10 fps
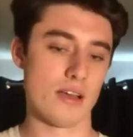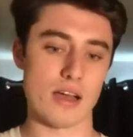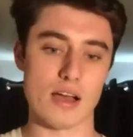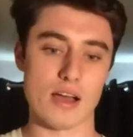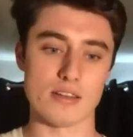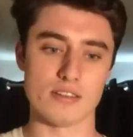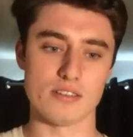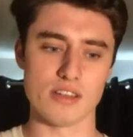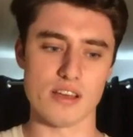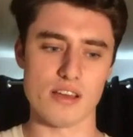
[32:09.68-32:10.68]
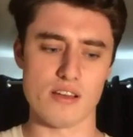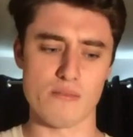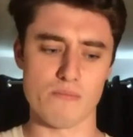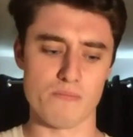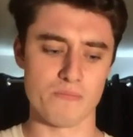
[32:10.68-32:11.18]
And
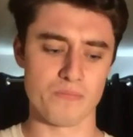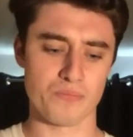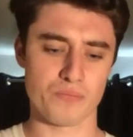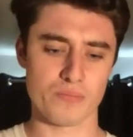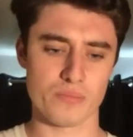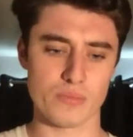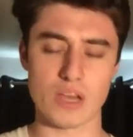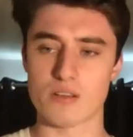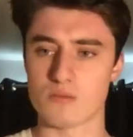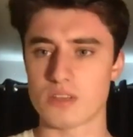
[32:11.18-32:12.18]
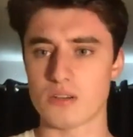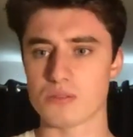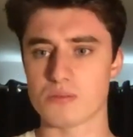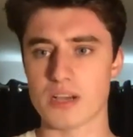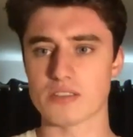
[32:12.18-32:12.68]
um, that that
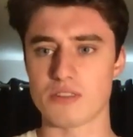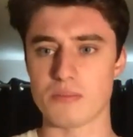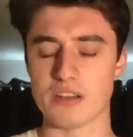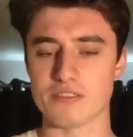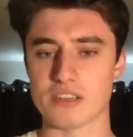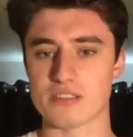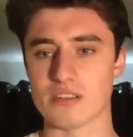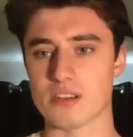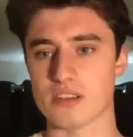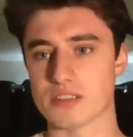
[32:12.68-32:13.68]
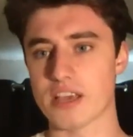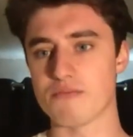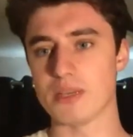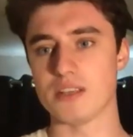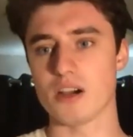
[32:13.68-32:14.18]
was massively beneficial because it gave
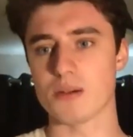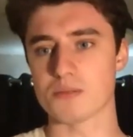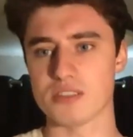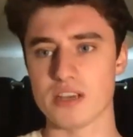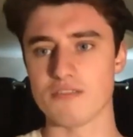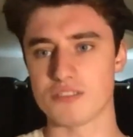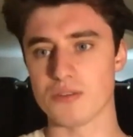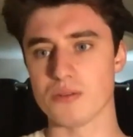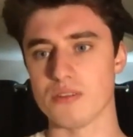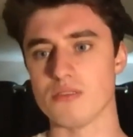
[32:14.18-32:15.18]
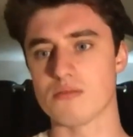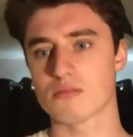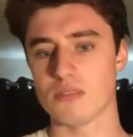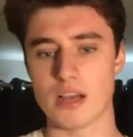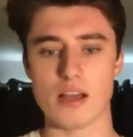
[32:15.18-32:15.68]
me the option then of doing
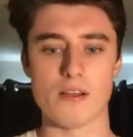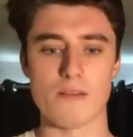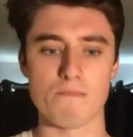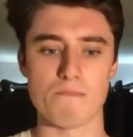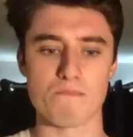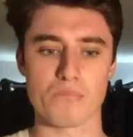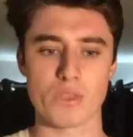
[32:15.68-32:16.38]
um,